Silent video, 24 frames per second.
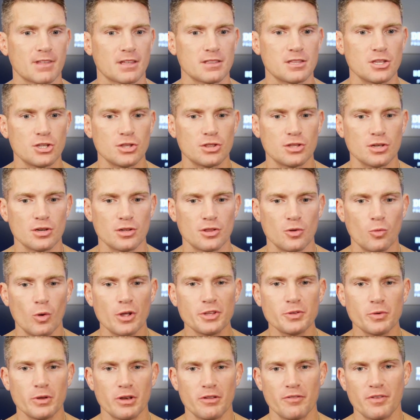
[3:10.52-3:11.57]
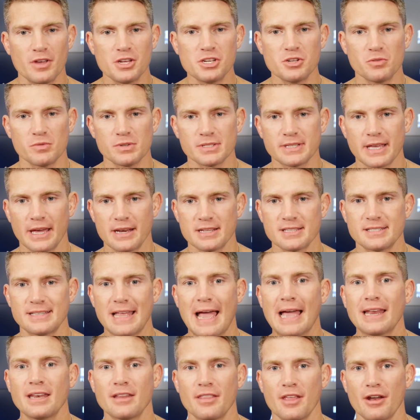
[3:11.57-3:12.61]
the, the, the welterweight division was kind of
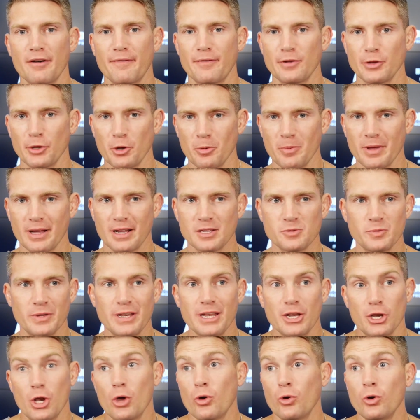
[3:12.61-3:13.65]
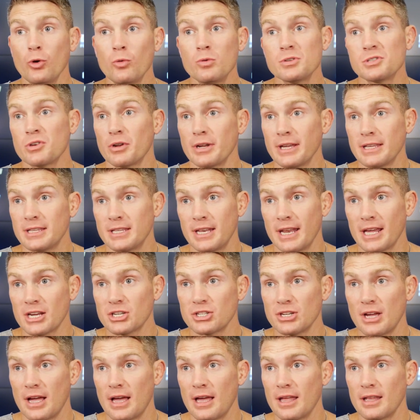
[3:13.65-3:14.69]
stagnant there for a little bit because we didn't know who was going to get the
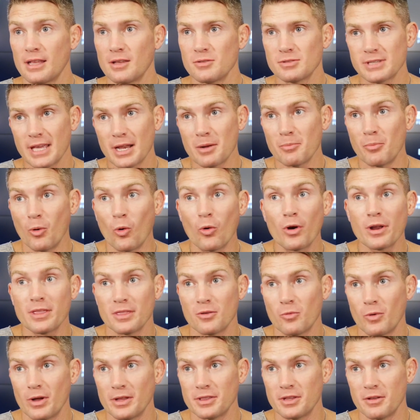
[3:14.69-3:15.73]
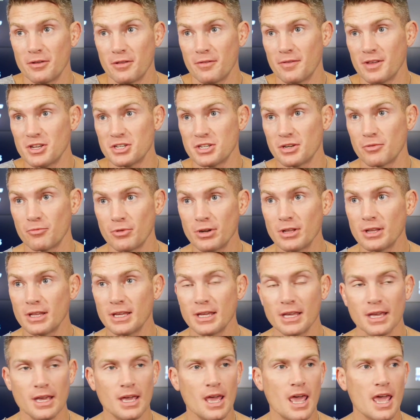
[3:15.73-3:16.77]
next shot. It was kind of boring, the, what, the division,
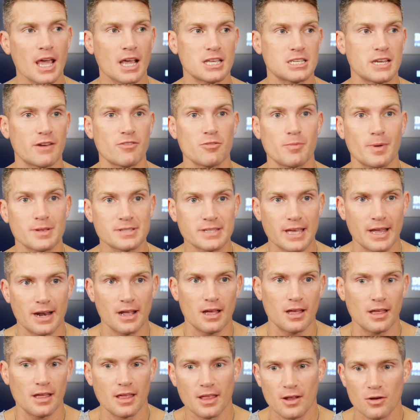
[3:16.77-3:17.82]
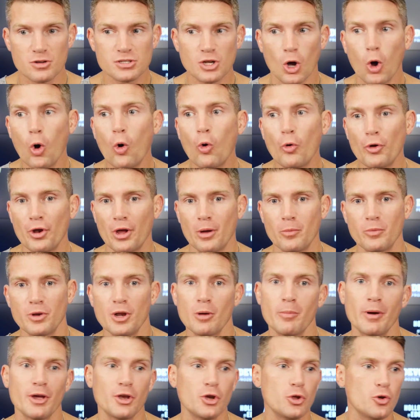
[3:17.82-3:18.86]
really, because everybody was kind of, there was a holdup.
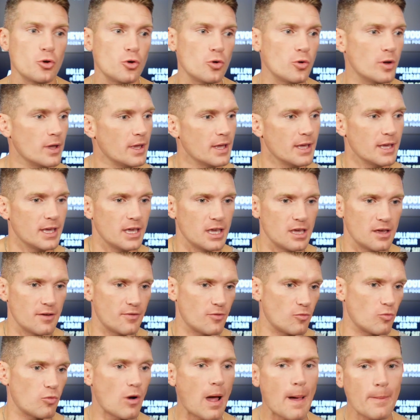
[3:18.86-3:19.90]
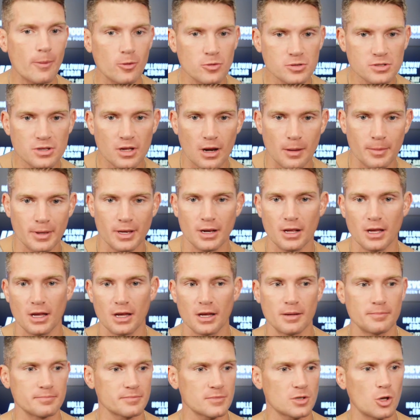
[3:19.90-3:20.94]
Nobody knew if Robbie was going to, I mean,
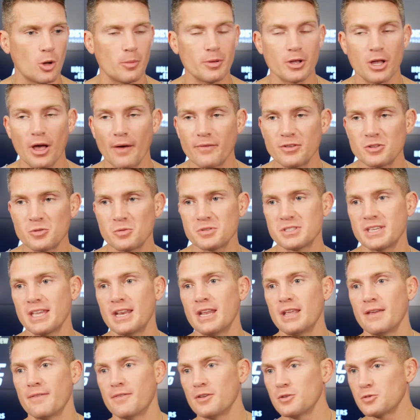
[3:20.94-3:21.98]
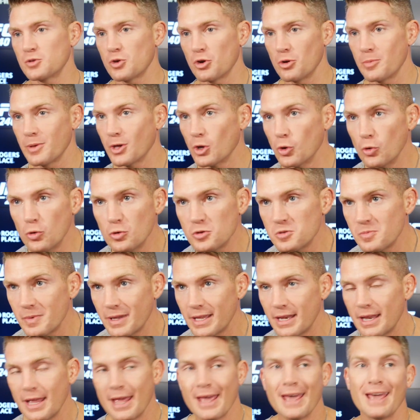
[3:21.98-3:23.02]
um, Colby Covington was getting it, if it was going to be
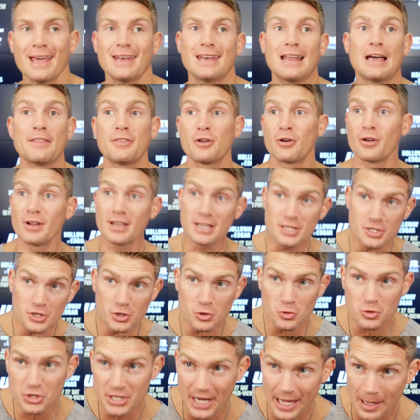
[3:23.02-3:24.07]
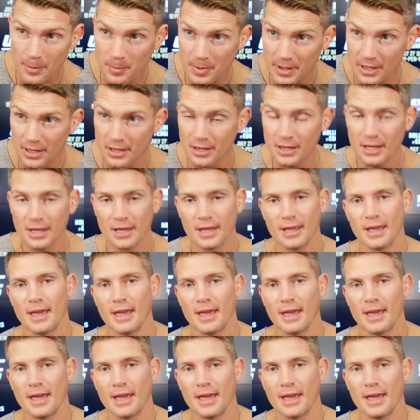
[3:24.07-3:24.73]
Usman. Now there is a new champion,